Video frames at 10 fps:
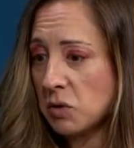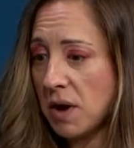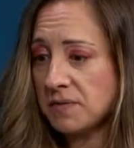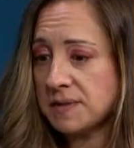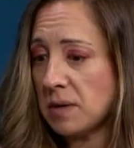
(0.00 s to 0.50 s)
You
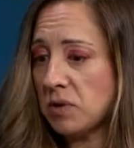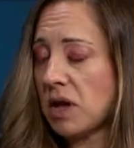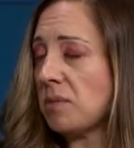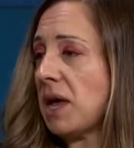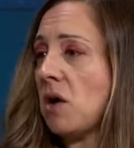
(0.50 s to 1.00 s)
have someone
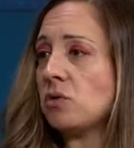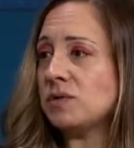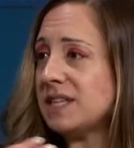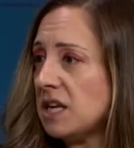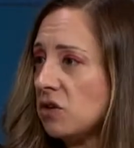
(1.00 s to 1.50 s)
coming out
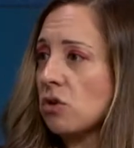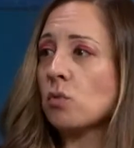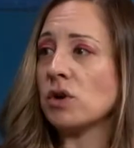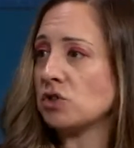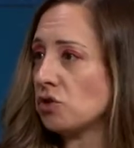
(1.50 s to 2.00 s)
who's eager,
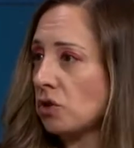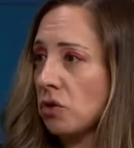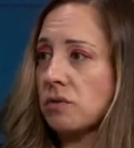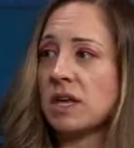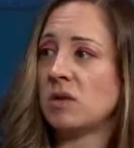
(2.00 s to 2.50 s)
wants to
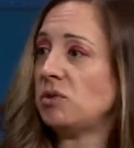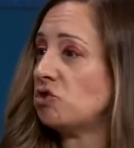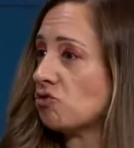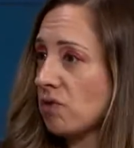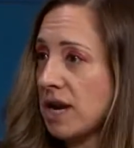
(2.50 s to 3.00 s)
learn, they could be
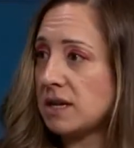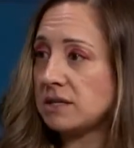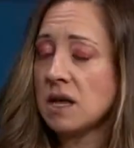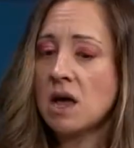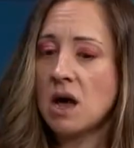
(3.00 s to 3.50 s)
trained